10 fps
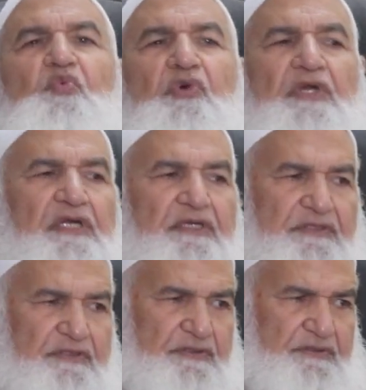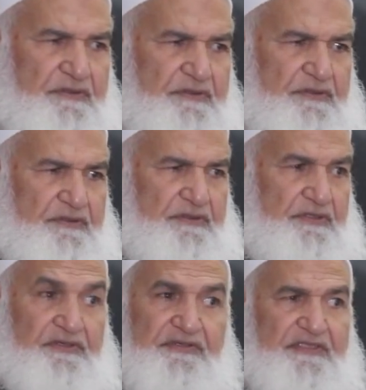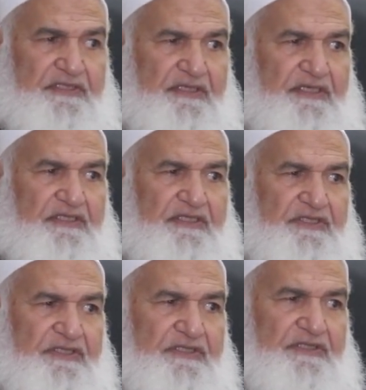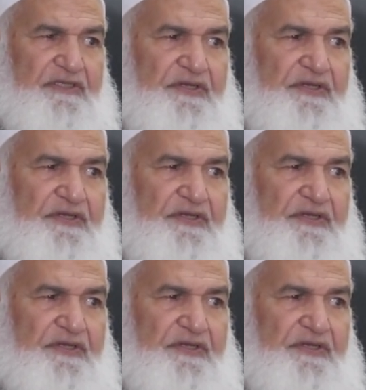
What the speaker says: world. Interesting, isn't it?